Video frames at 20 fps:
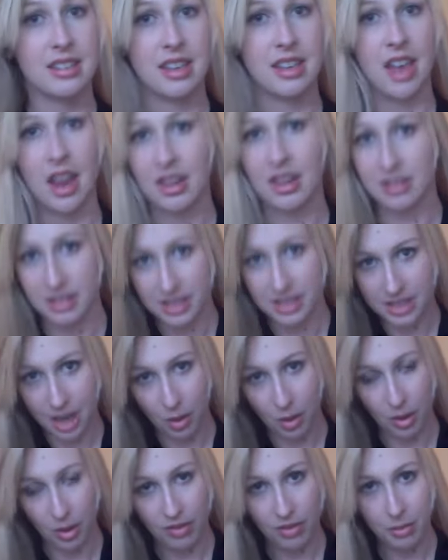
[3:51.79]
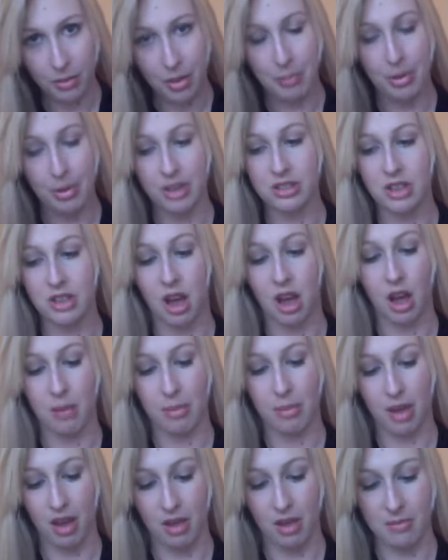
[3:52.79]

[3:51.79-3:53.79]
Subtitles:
Again, stay away from up on top.